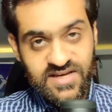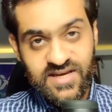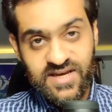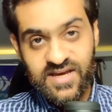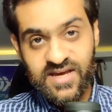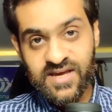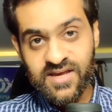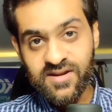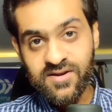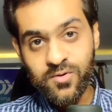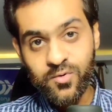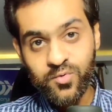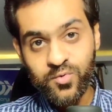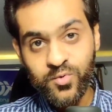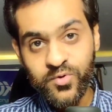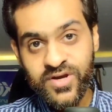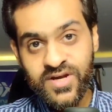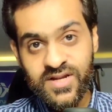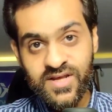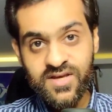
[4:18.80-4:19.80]
in
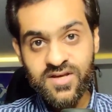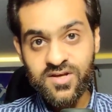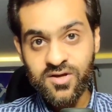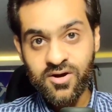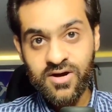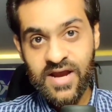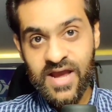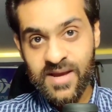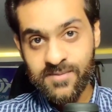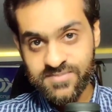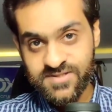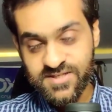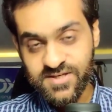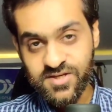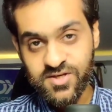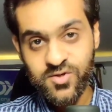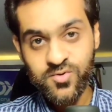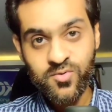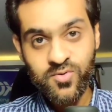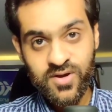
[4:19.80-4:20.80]
reading your
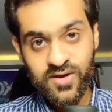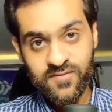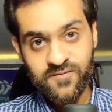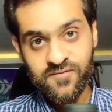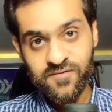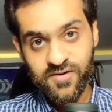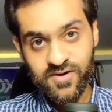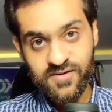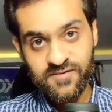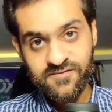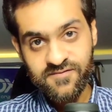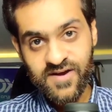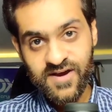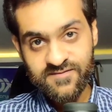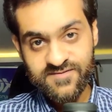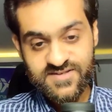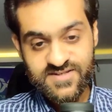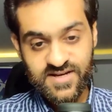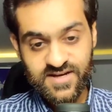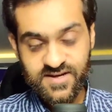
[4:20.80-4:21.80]
MCQ in 45
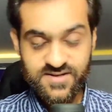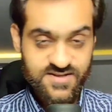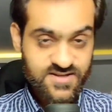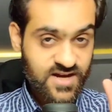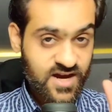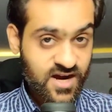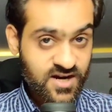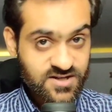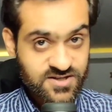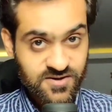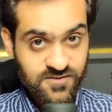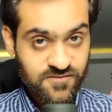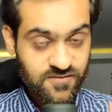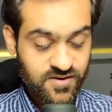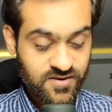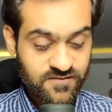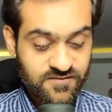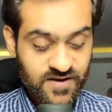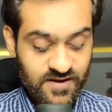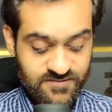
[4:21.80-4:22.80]
seconds, under
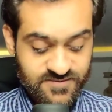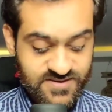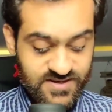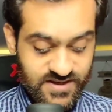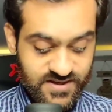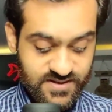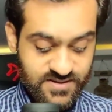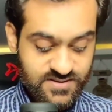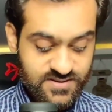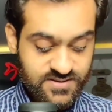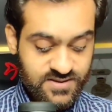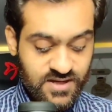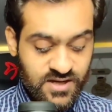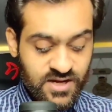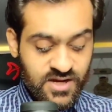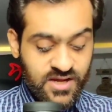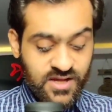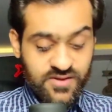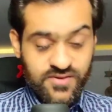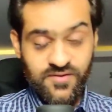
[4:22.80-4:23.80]
45 seconds.
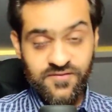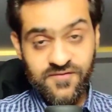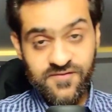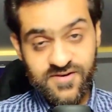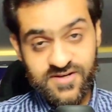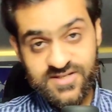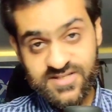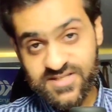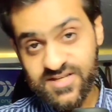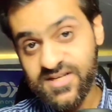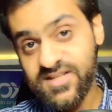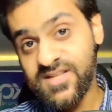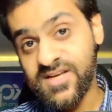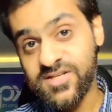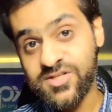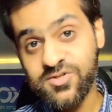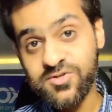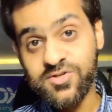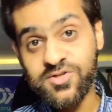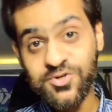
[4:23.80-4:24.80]
The first thing
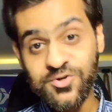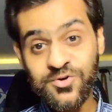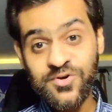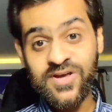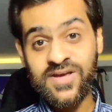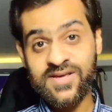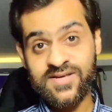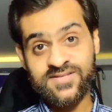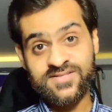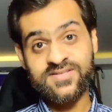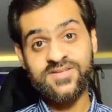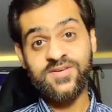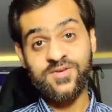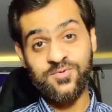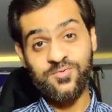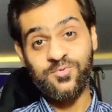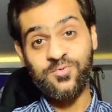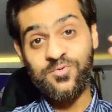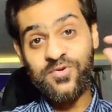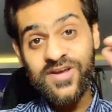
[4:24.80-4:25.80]
that you do is
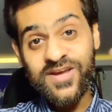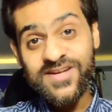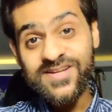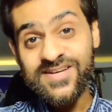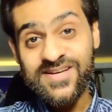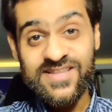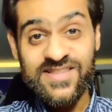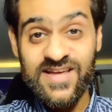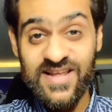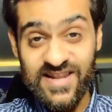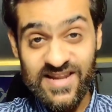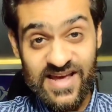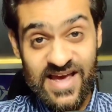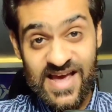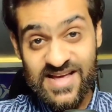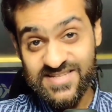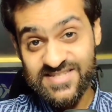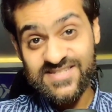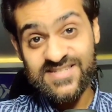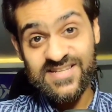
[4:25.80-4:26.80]
you read the
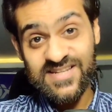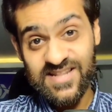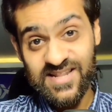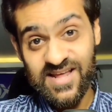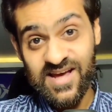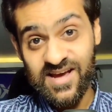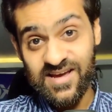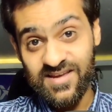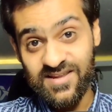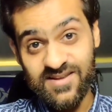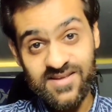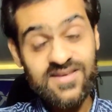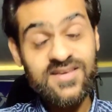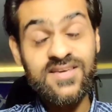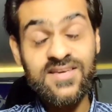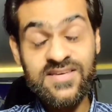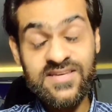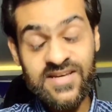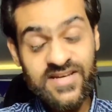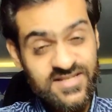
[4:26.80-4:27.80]
last line.
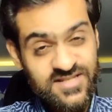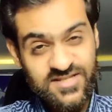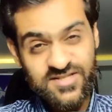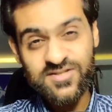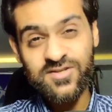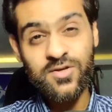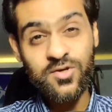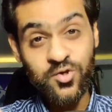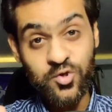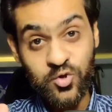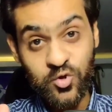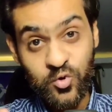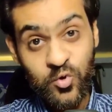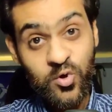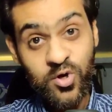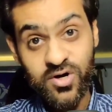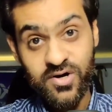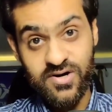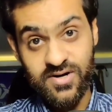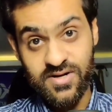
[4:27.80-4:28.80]
Yes, you
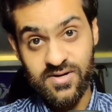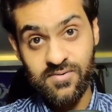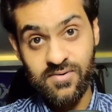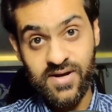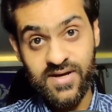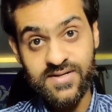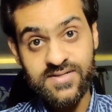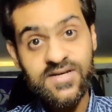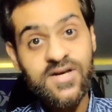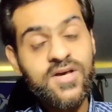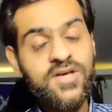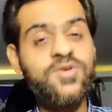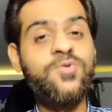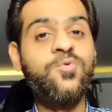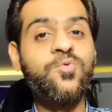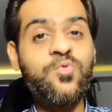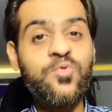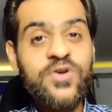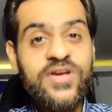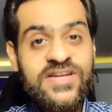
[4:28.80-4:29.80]
heard it right.
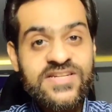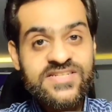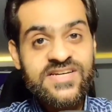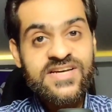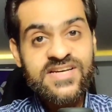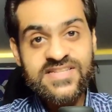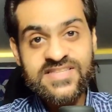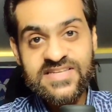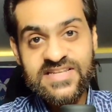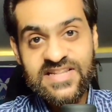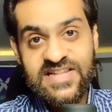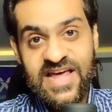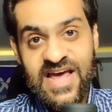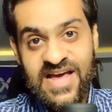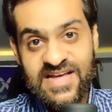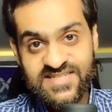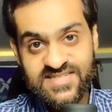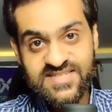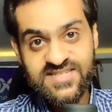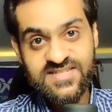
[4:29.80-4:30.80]
You read the
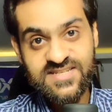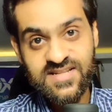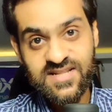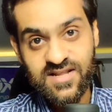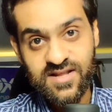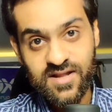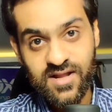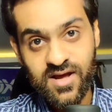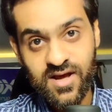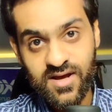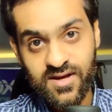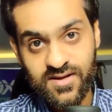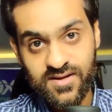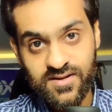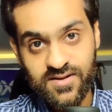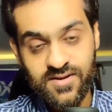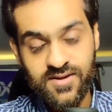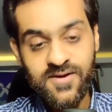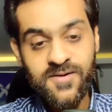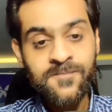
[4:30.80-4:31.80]
last
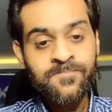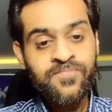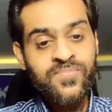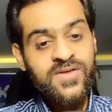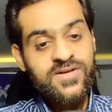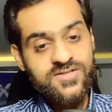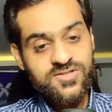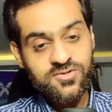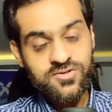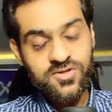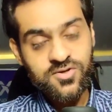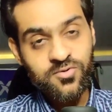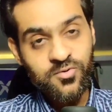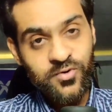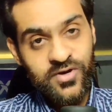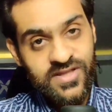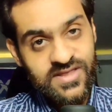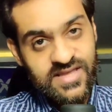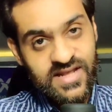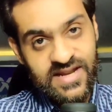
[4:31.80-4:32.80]
line. So you
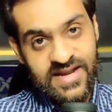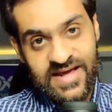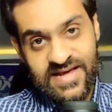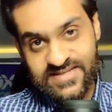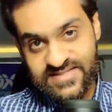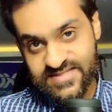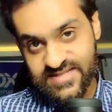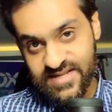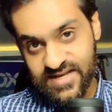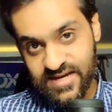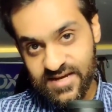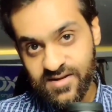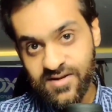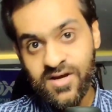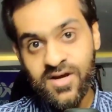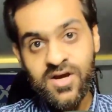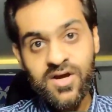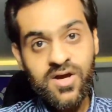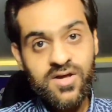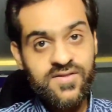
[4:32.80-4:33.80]
read the last line,
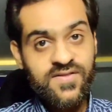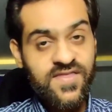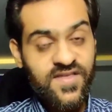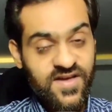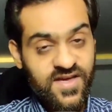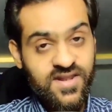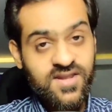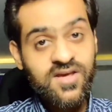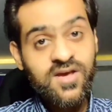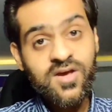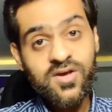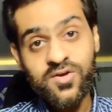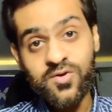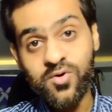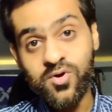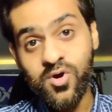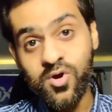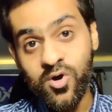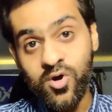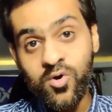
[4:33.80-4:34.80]
then you
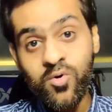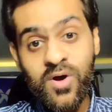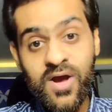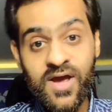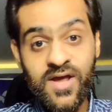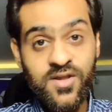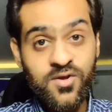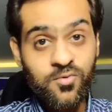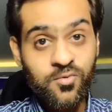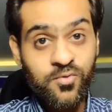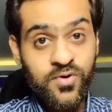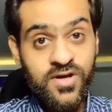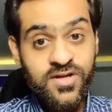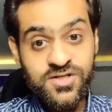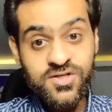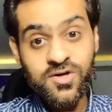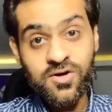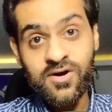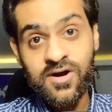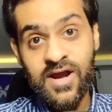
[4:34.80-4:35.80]
go and you read
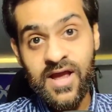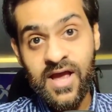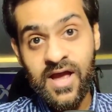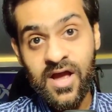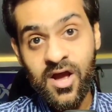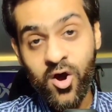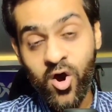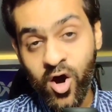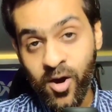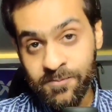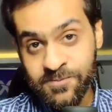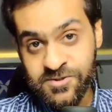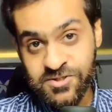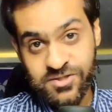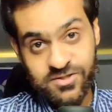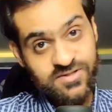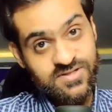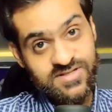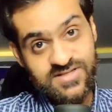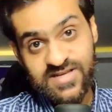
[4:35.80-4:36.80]
your
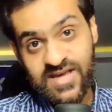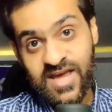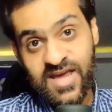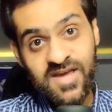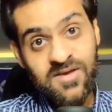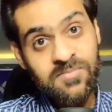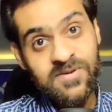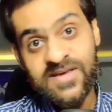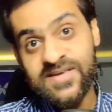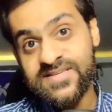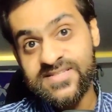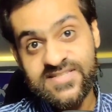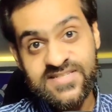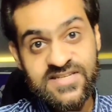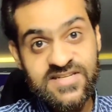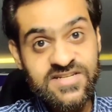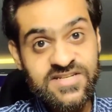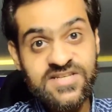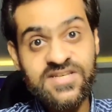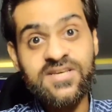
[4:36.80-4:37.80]
options A, B,
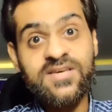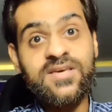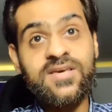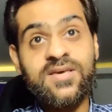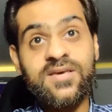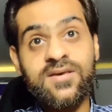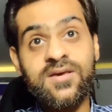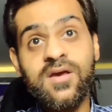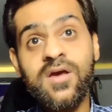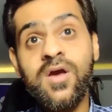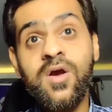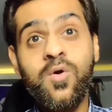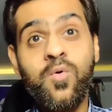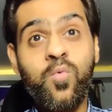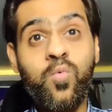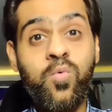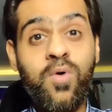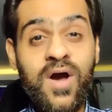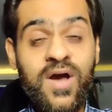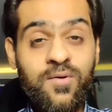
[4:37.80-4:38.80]
C, D, E.
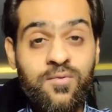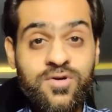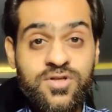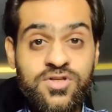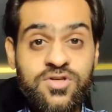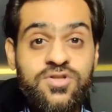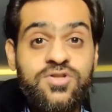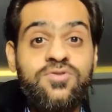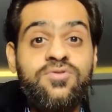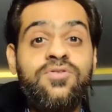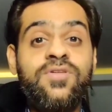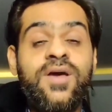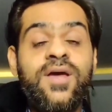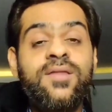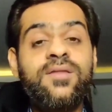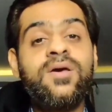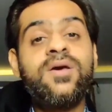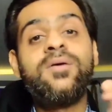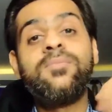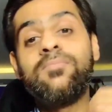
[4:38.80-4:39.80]
Why would you do that?
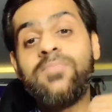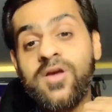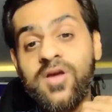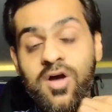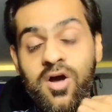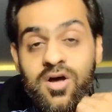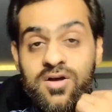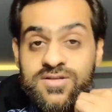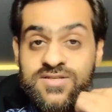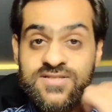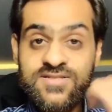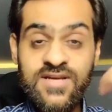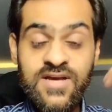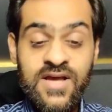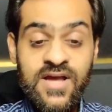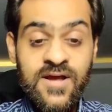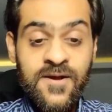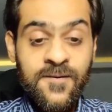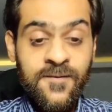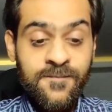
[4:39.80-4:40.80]
Because
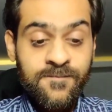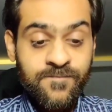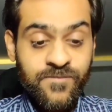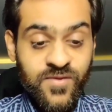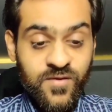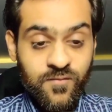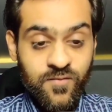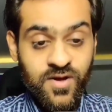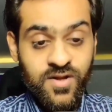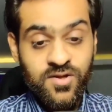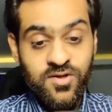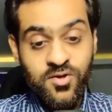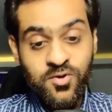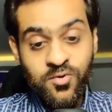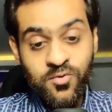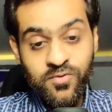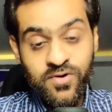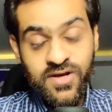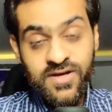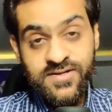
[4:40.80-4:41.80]
when
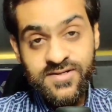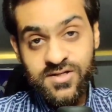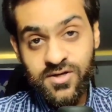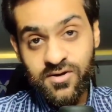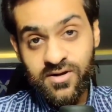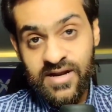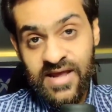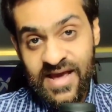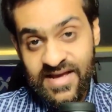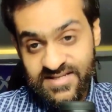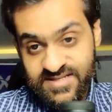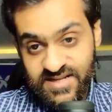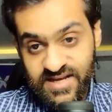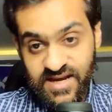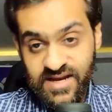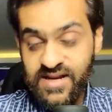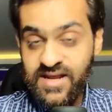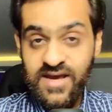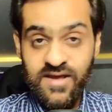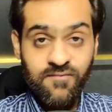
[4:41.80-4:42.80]
you read your last
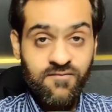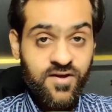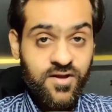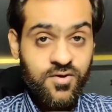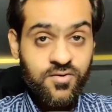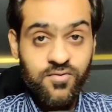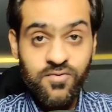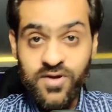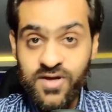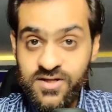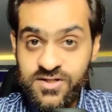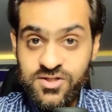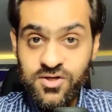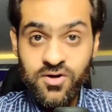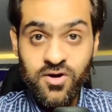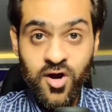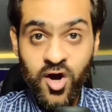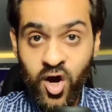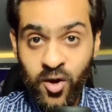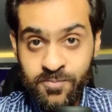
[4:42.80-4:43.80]
line and when you read
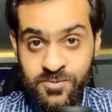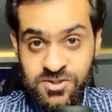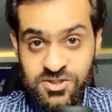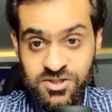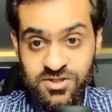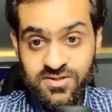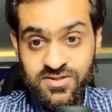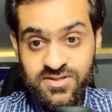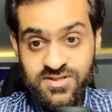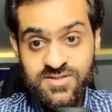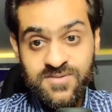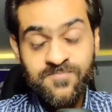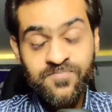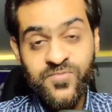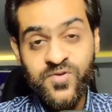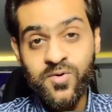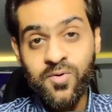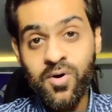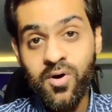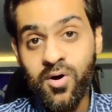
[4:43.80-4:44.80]
your options,
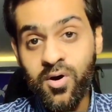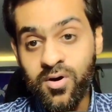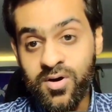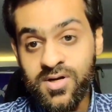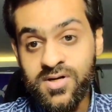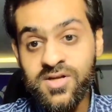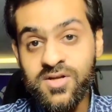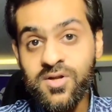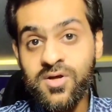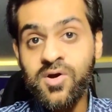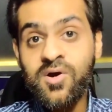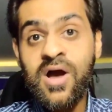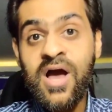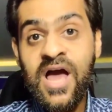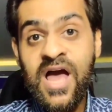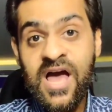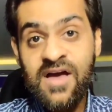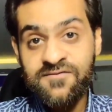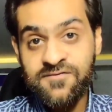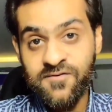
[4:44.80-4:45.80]
you already know
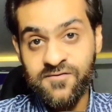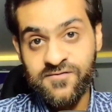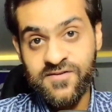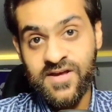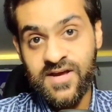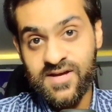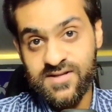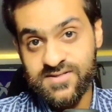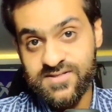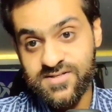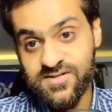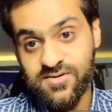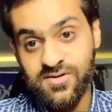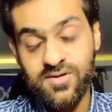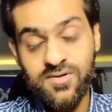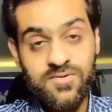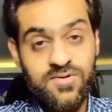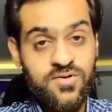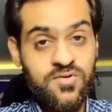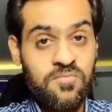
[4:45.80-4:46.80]
half of the answer.
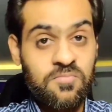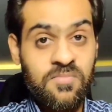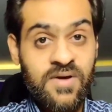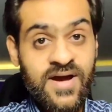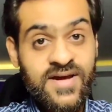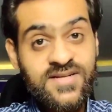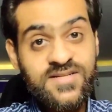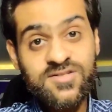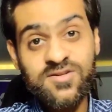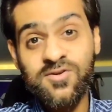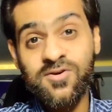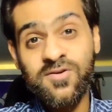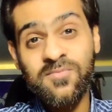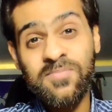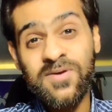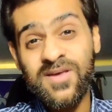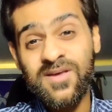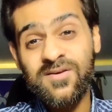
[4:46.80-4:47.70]
You might not